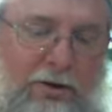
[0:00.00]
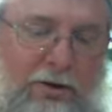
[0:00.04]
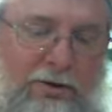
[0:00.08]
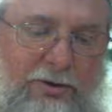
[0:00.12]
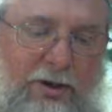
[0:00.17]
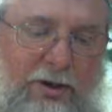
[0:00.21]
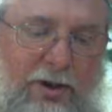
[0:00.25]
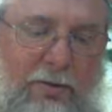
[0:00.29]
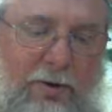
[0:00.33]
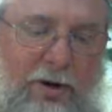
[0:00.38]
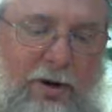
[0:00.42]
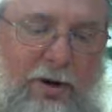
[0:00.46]

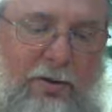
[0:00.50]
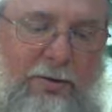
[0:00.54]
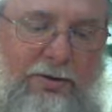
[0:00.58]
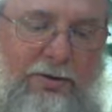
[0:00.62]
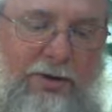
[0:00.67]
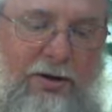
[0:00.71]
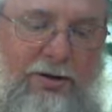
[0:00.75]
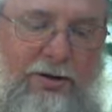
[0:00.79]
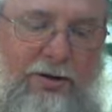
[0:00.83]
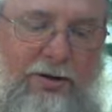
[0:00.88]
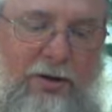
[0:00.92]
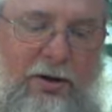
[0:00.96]

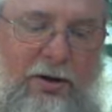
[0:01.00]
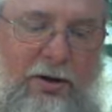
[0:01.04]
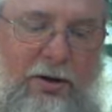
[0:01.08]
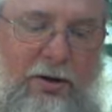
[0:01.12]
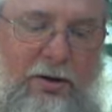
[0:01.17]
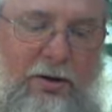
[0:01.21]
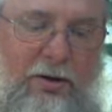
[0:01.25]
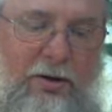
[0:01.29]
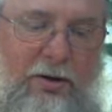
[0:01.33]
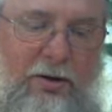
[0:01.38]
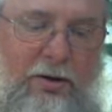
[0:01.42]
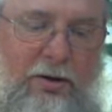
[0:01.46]
suburbs, he's
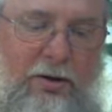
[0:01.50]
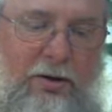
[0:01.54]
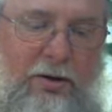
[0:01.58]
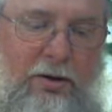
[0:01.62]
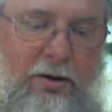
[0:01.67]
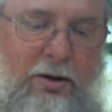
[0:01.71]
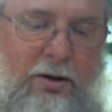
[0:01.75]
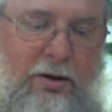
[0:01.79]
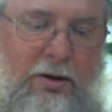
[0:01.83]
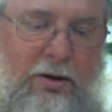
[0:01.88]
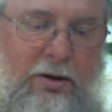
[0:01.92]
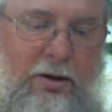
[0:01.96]
going
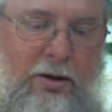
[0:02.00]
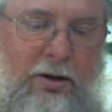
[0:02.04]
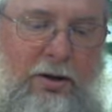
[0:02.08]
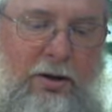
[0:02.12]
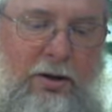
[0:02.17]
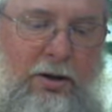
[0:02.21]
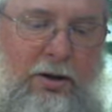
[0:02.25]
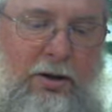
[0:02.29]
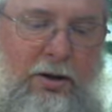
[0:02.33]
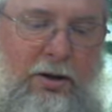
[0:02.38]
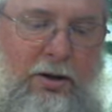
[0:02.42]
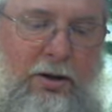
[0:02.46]

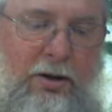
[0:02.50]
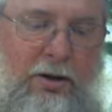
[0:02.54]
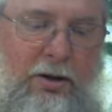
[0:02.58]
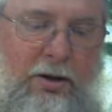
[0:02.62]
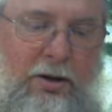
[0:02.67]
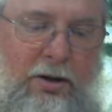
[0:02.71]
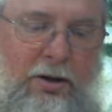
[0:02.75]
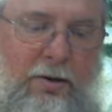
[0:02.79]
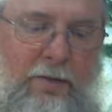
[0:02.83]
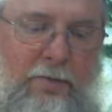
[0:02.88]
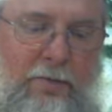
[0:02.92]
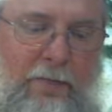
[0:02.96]

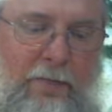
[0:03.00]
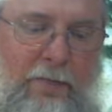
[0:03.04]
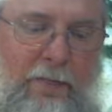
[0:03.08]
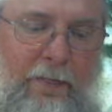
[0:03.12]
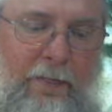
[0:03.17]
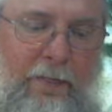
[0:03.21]
to,